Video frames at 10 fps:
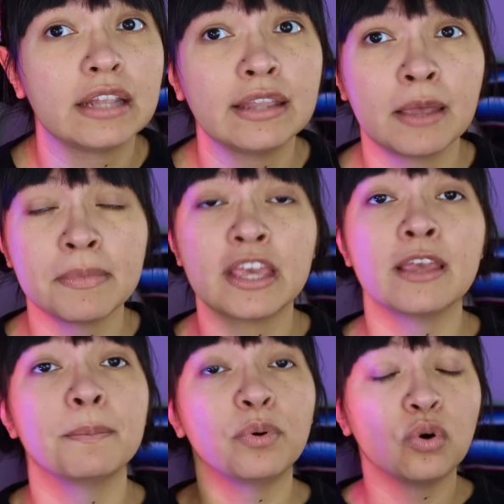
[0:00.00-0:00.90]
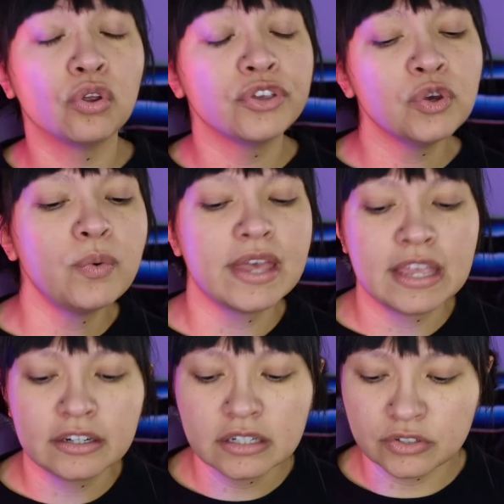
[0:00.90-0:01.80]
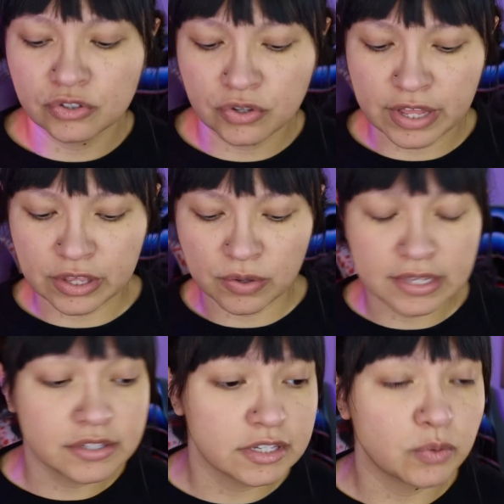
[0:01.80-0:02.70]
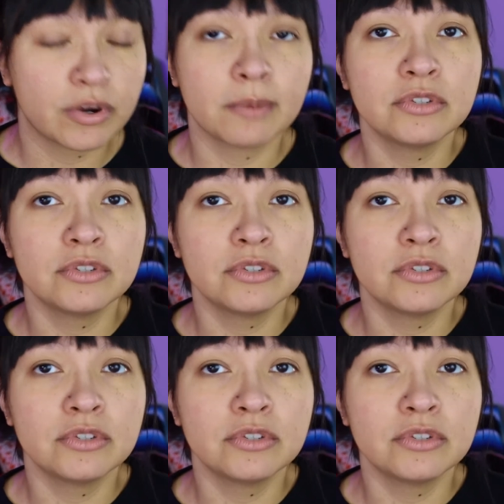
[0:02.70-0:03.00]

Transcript: Let me pull you in so that you can see what I'm